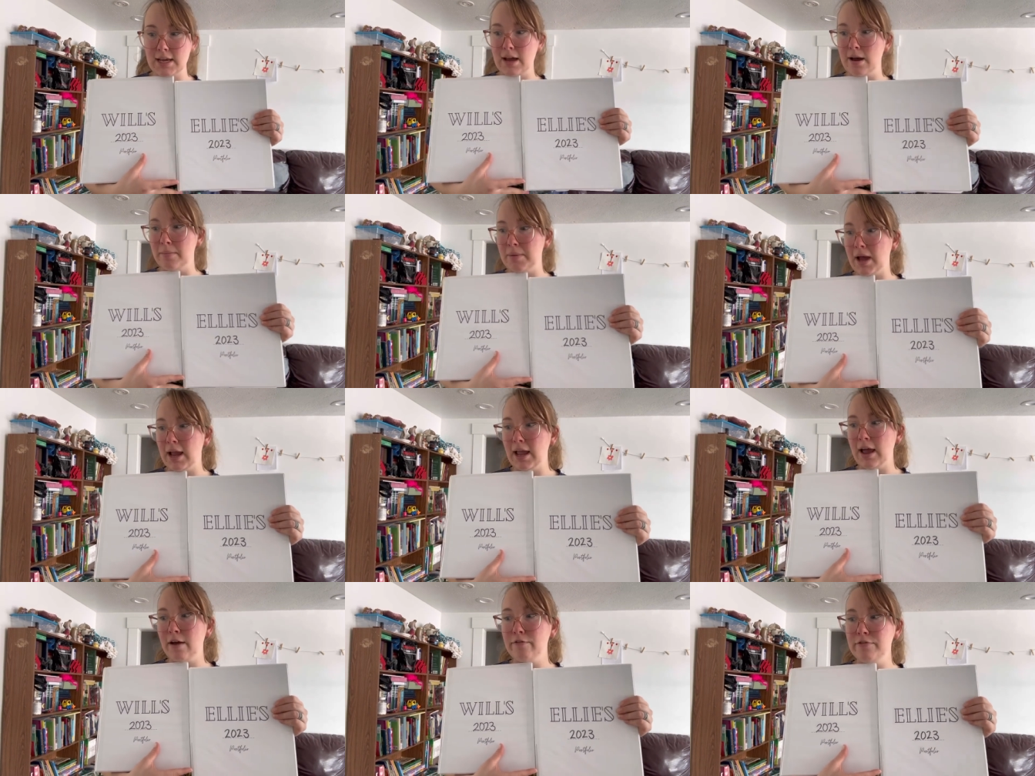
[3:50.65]
Um, I
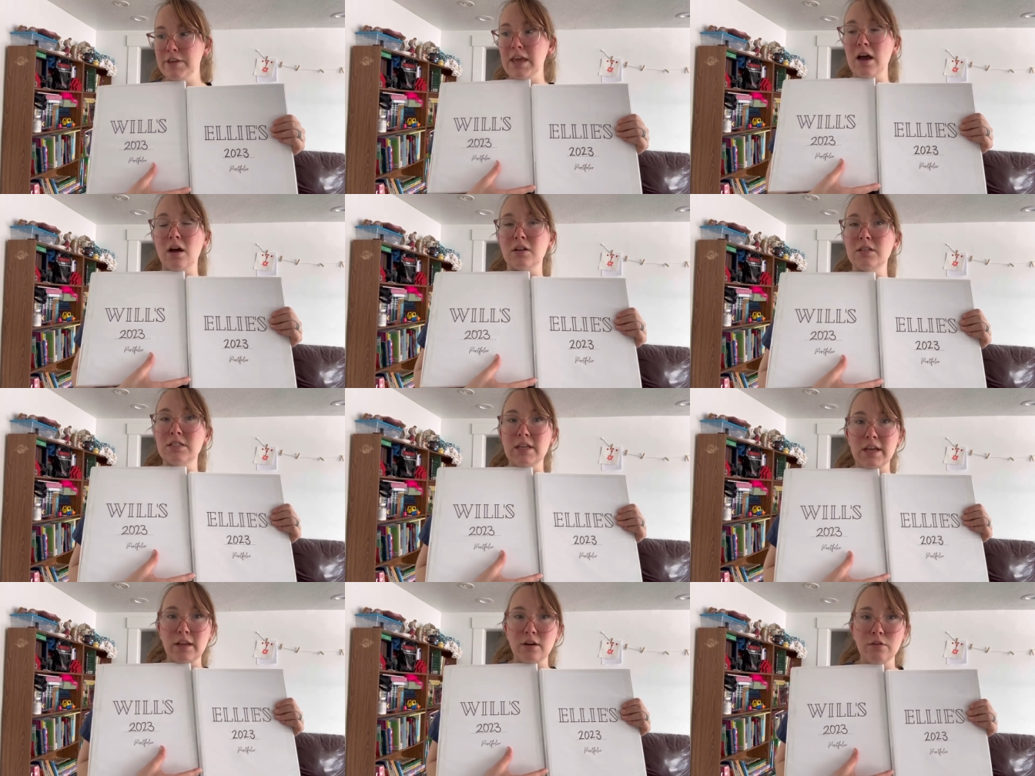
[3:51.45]
have the
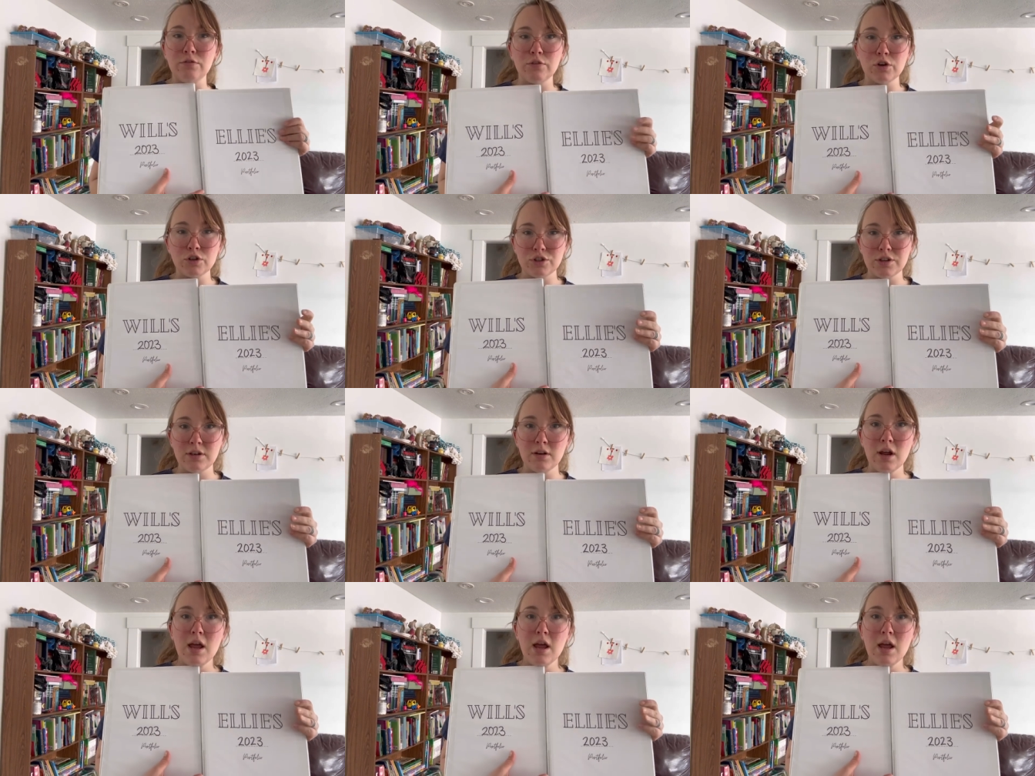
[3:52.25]
undated version.